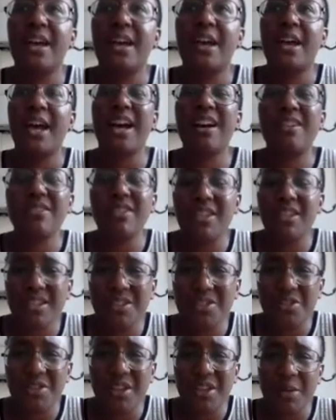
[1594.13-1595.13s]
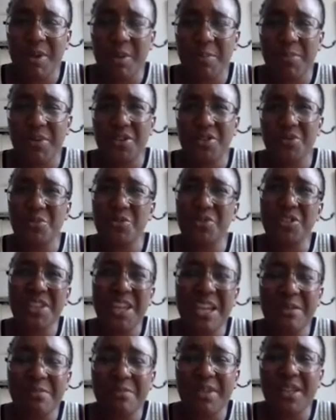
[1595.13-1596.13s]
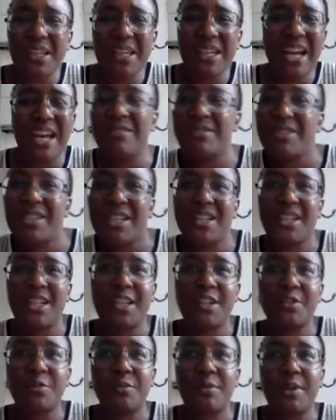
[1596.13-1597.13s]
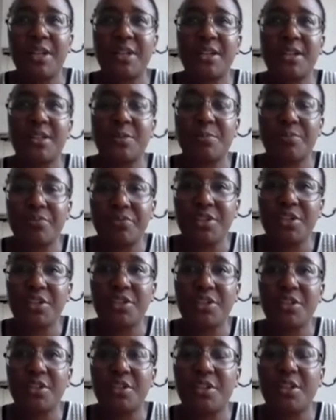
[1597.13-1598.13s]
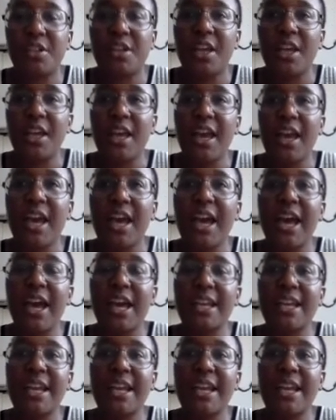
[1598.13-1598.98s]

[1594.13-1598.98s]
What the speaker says: how can I do that in my personal? What do they mean? How is that going to help my depression? And